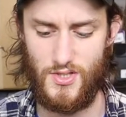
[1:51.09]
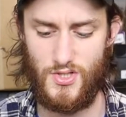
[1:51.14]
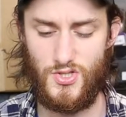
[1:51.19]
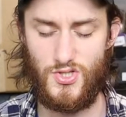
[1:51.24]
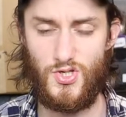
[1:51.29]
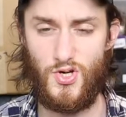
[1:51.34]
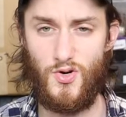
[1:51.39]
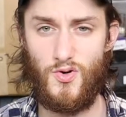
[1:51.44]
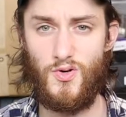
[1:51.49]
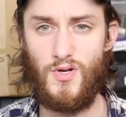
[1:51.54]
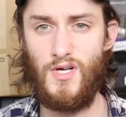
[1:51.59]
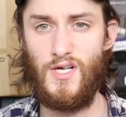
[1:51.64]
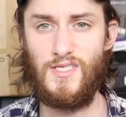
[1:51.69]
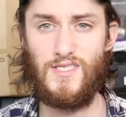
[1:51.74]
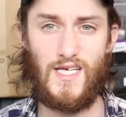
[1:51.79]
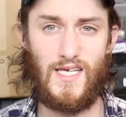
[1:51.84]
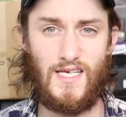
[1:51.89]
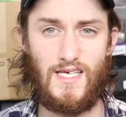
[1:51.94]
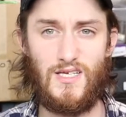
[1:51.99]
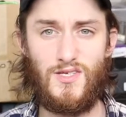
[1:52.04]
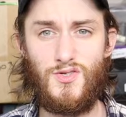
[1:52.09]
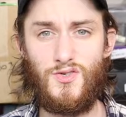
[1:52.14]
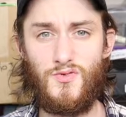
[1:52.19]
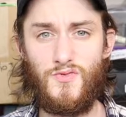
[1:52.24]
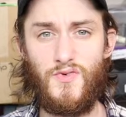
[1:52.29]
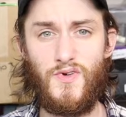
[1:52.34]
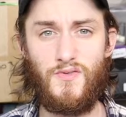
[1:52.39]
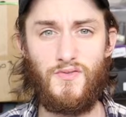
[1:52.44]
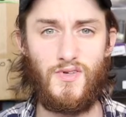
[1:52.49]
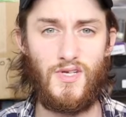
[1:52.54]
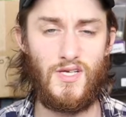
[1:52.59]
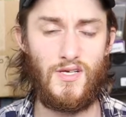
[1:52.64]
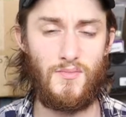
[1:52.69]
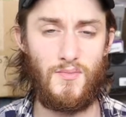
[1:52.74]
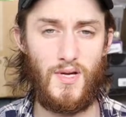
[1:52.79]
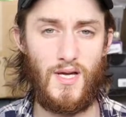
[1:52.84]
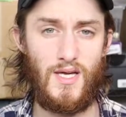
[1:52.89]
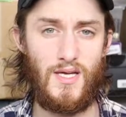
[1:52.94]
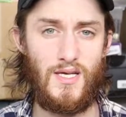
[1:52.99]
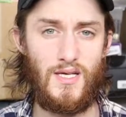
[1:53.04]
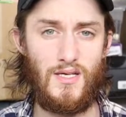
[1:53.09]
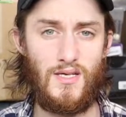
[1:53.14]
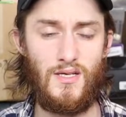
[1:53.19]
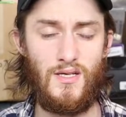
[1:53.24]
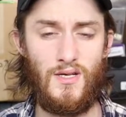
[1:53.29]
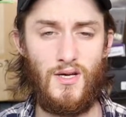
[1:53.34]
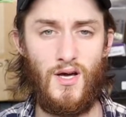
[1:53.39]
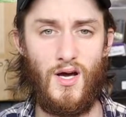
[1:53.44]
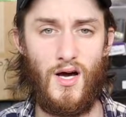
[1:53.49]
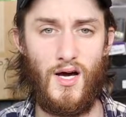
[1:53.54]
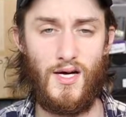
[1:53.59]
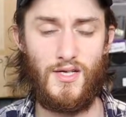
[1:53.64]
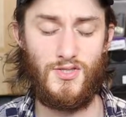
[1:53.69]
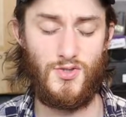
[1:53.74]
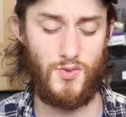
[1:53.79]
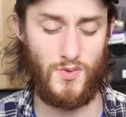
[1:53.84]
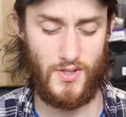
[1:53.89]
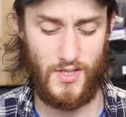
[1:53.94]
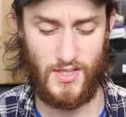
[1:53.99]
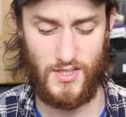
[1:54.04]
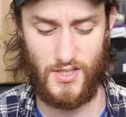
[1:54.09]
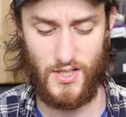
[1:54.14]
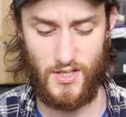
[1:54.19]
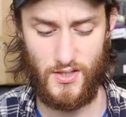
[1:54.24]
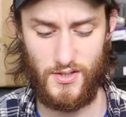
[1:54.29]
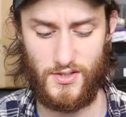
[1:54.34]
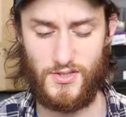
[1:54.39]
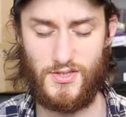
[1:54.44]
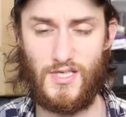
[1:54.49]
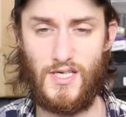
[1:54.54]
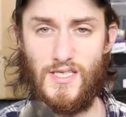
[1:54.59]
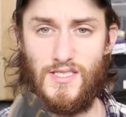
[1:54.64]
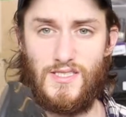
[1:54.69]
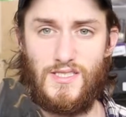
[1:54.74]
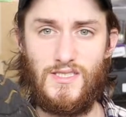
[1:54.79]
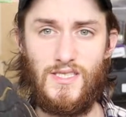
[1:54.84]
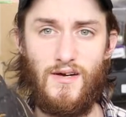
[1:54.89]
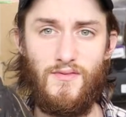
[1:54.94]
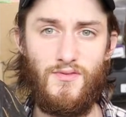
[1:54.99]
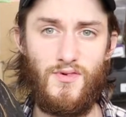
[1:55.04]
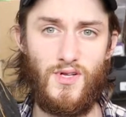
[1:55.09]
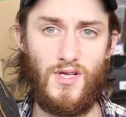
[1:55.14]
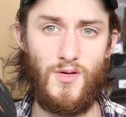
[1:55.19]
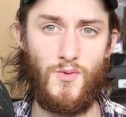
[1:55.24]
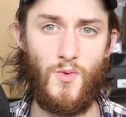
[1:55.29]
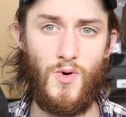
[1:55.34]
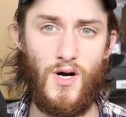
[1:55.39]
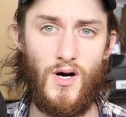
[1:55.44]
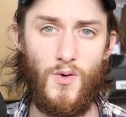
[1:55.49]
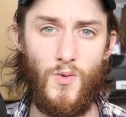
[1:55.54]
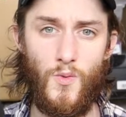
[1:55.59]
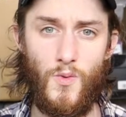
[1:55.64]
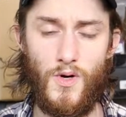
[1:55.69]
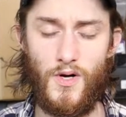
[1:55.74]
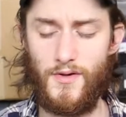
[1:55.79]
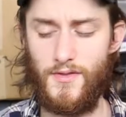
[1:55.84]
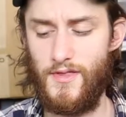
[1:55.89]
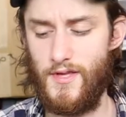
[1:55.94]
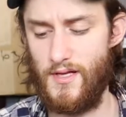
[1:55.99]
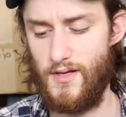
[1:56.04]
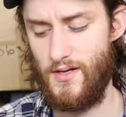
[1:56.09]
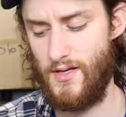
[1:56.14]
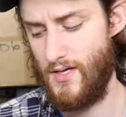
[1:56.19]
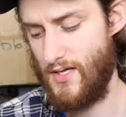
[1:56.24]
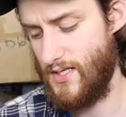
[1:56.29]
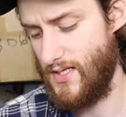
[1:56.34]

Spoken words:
So taking $2.50 and making $20 is definitely well worth it.